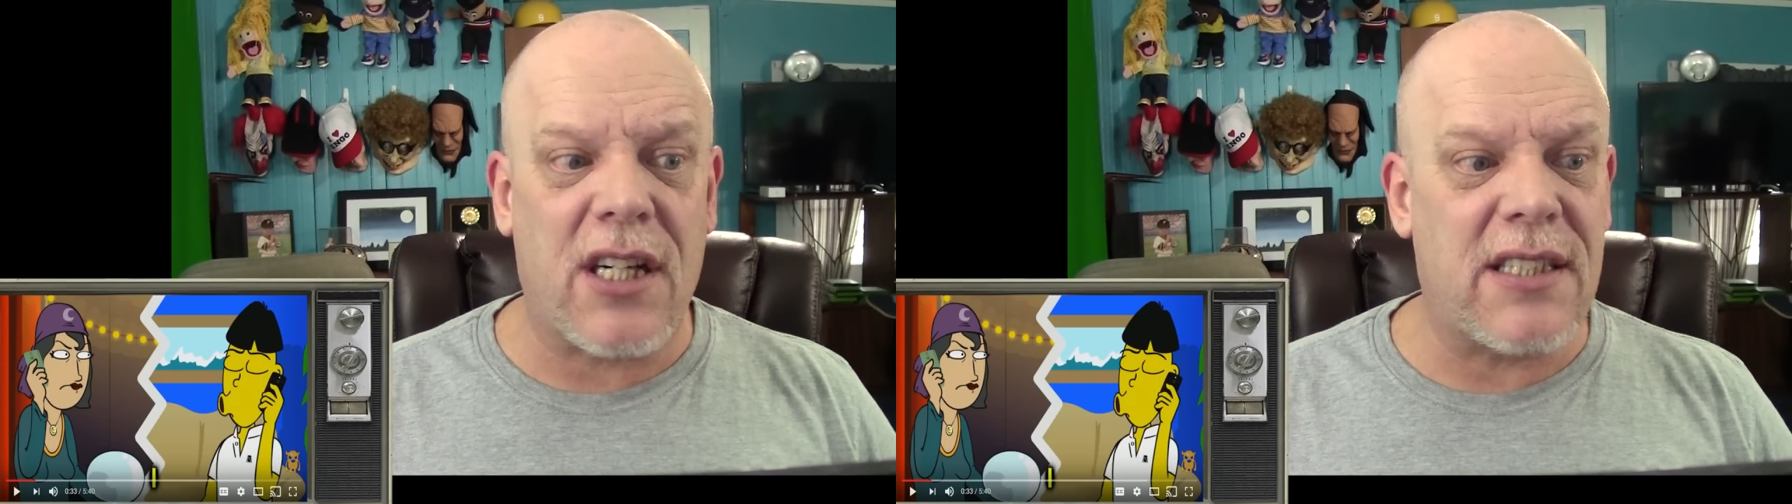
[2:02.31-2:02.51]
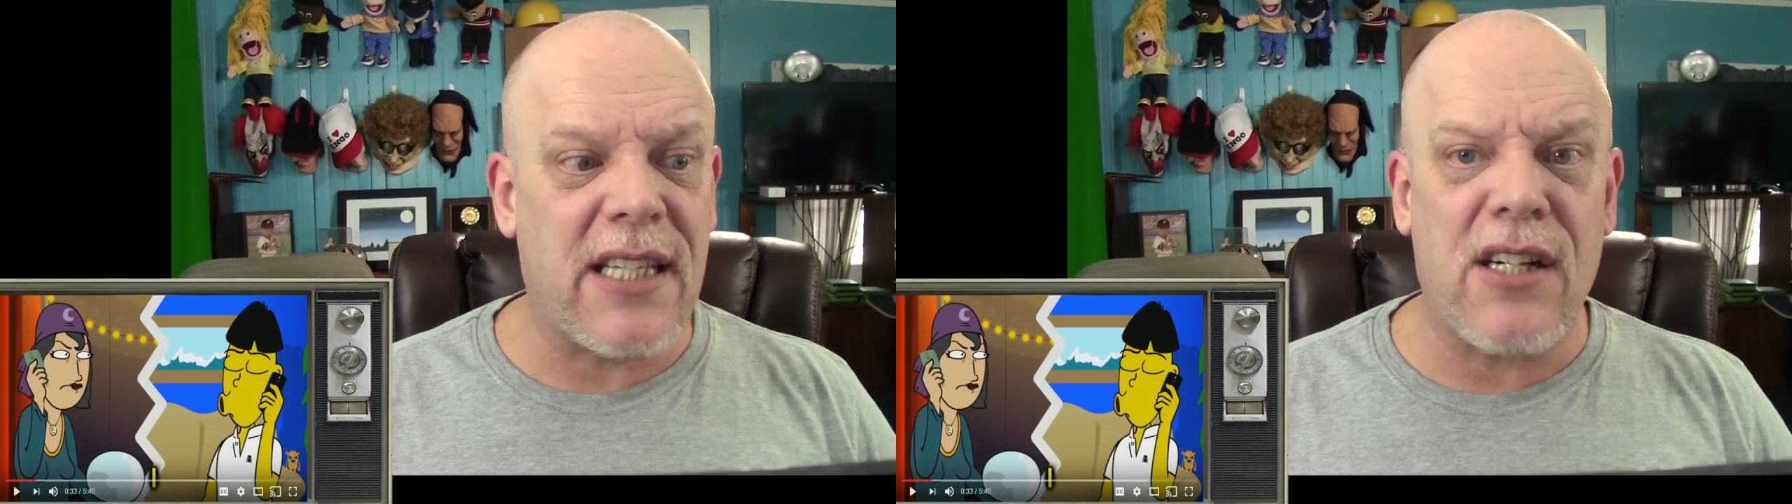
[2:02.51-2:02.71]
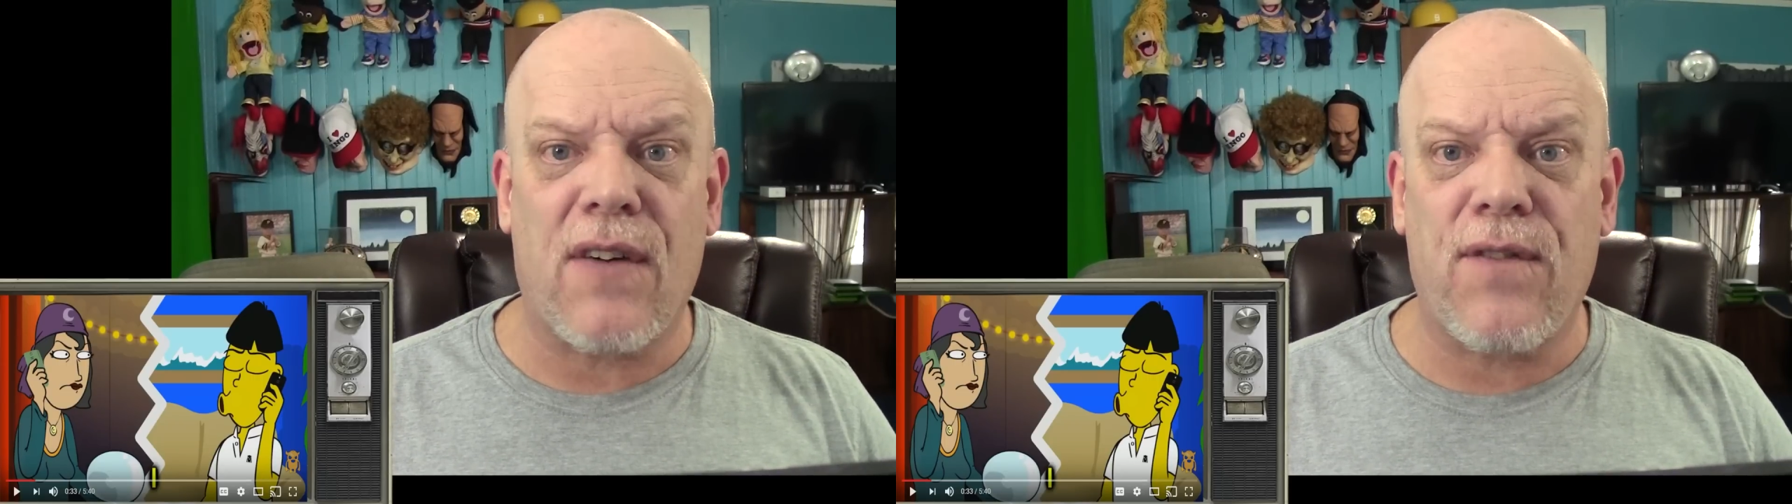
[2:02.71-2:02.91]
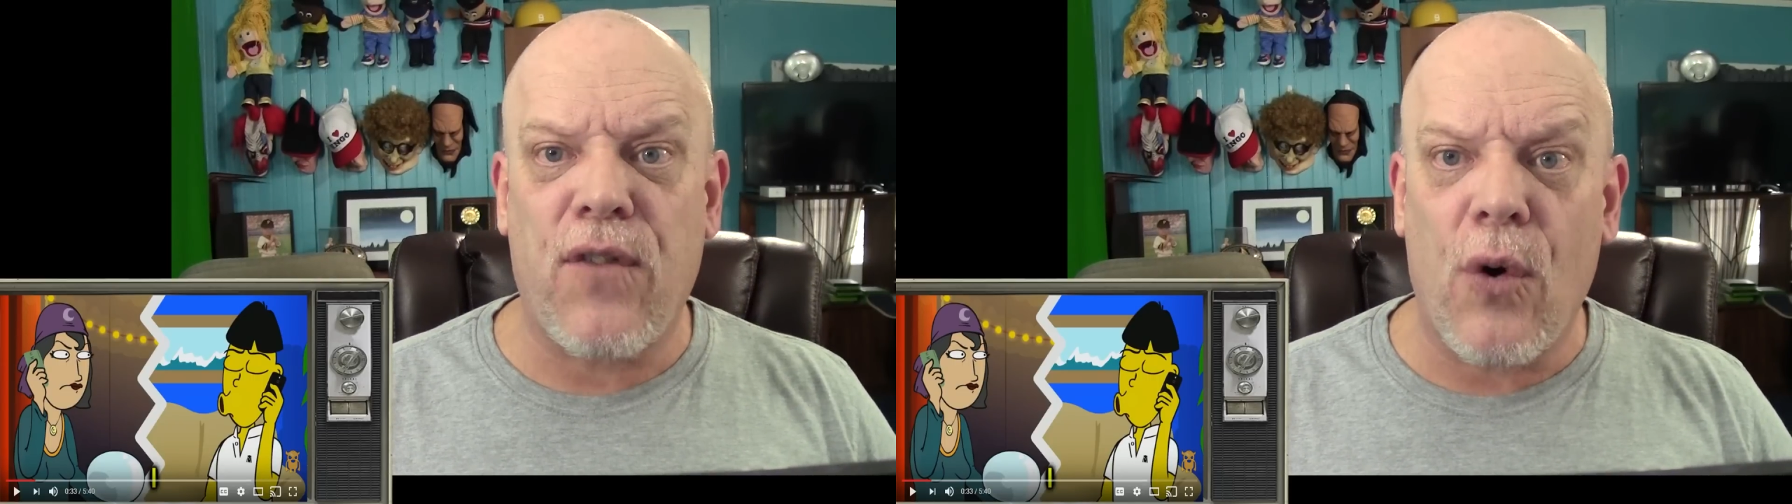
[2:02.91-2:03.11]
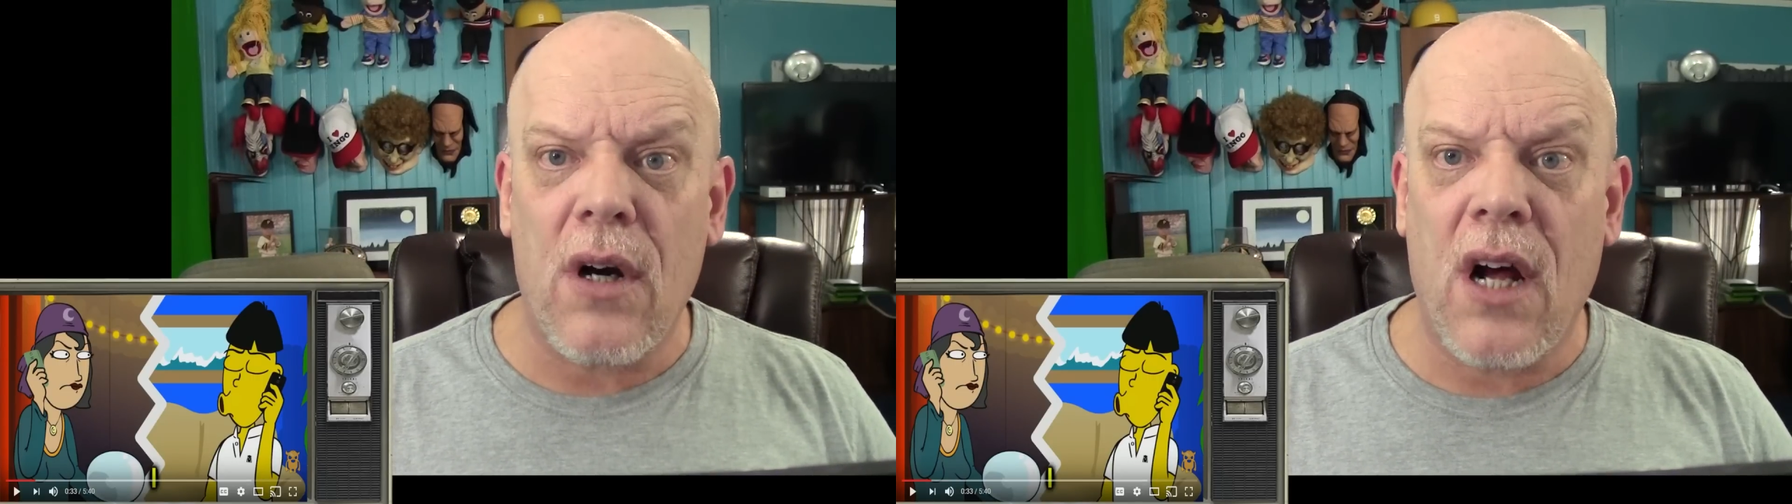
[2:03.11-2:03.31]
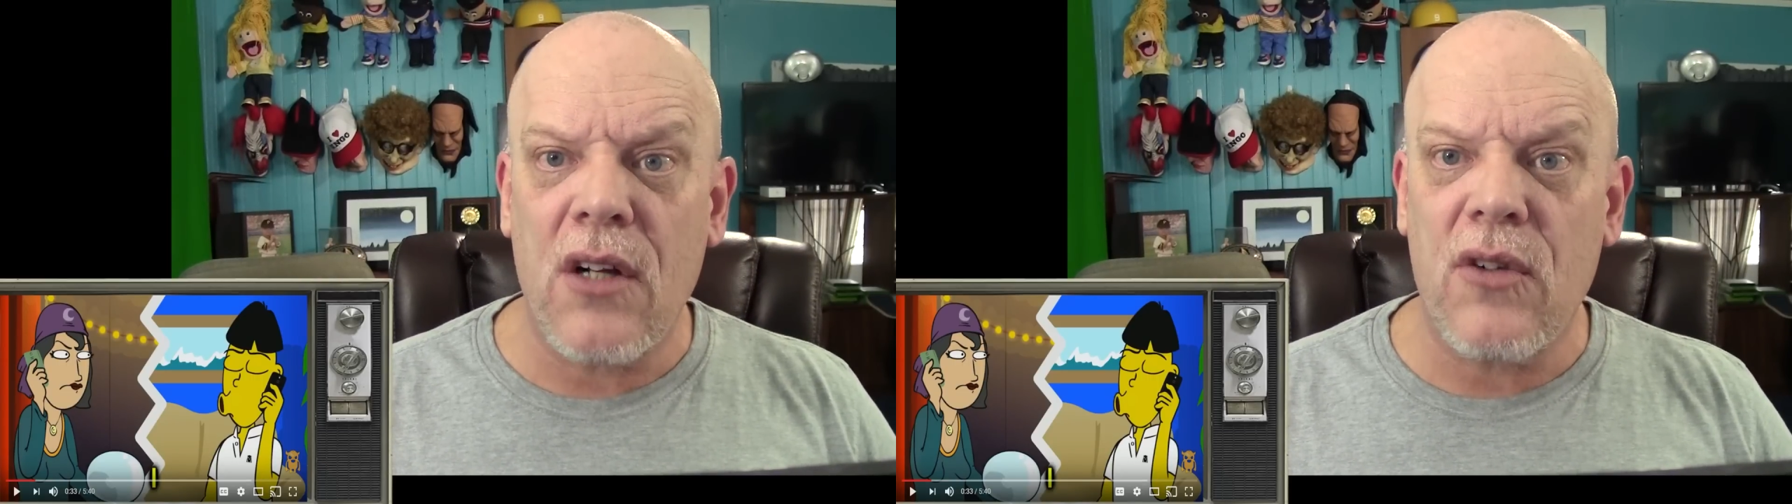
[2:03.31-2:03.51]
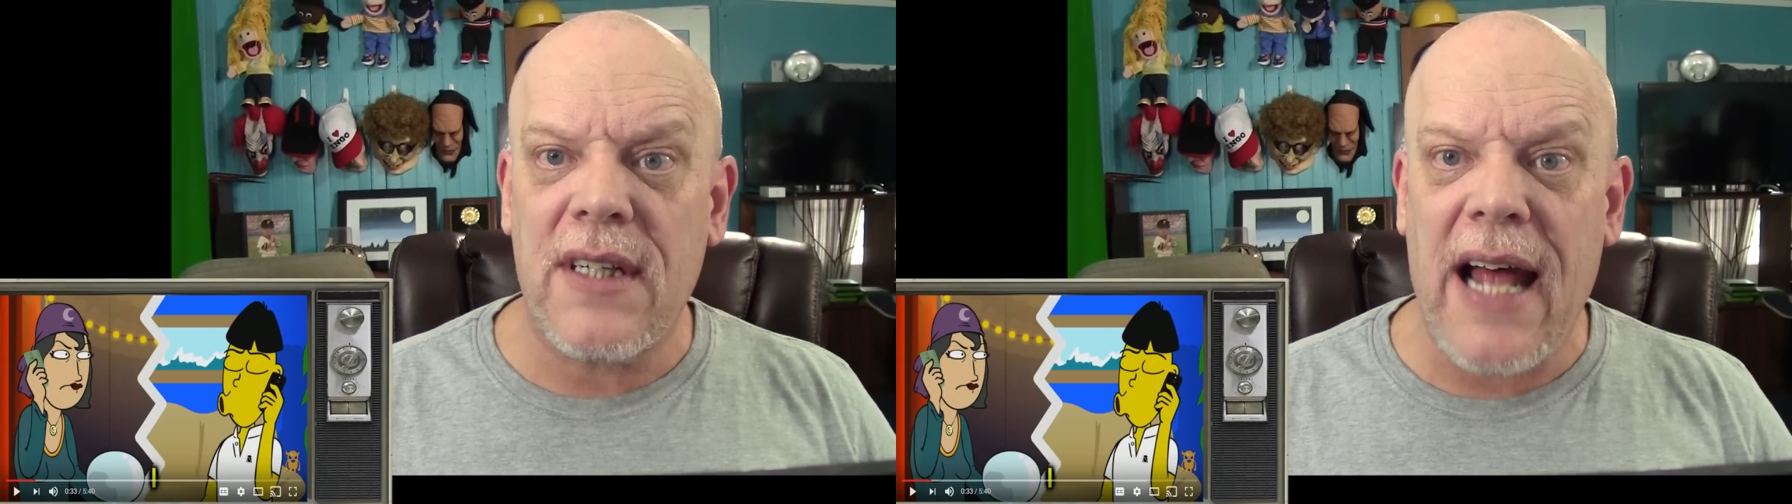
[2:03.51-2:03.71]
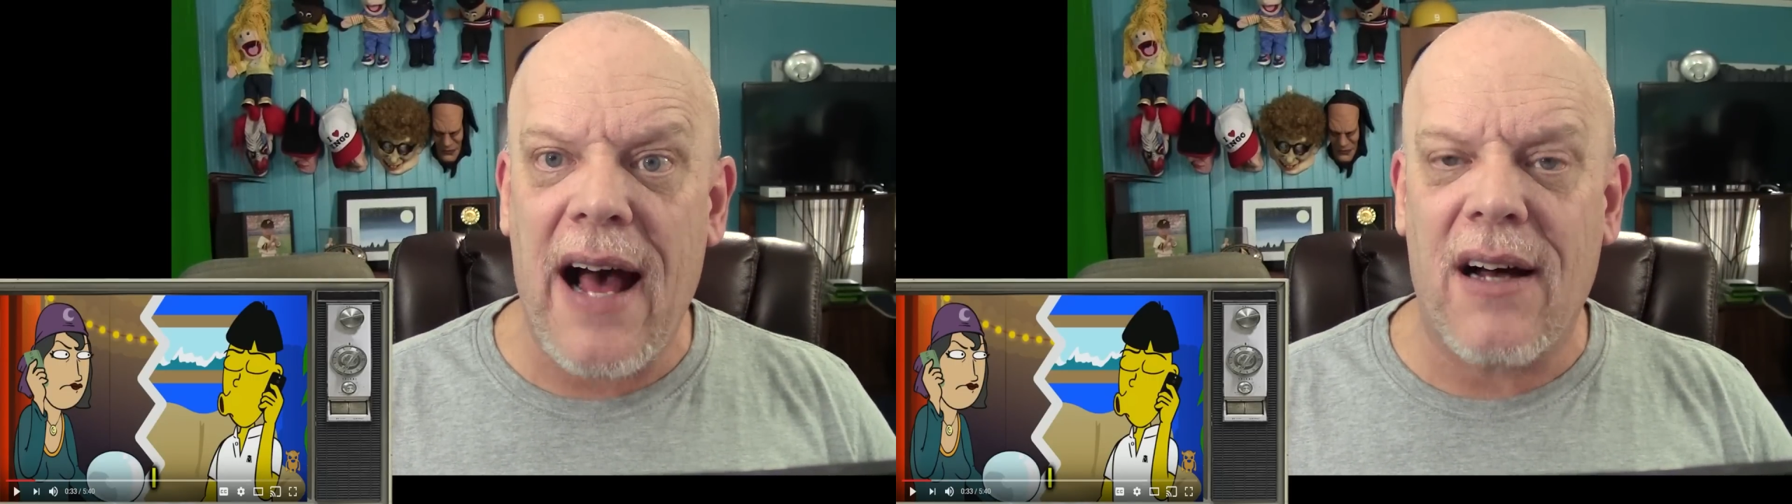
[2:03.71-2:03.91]
gonna send her four
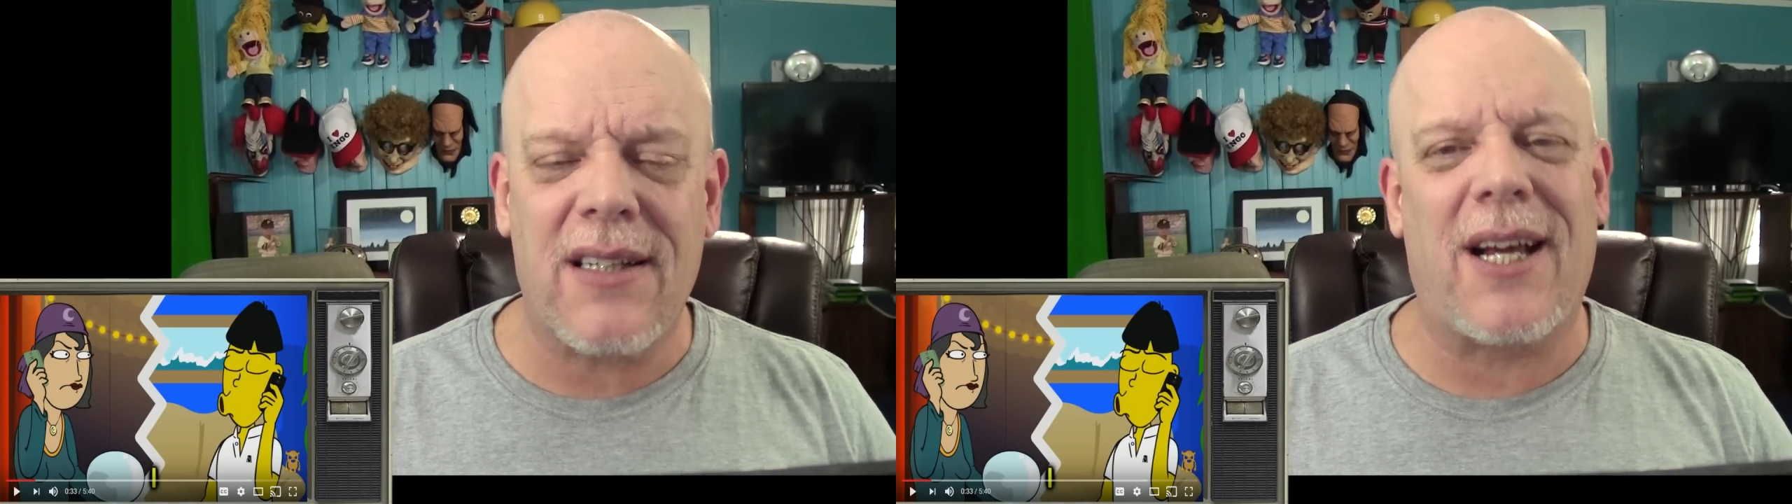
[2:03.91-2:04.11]
hundred dollars.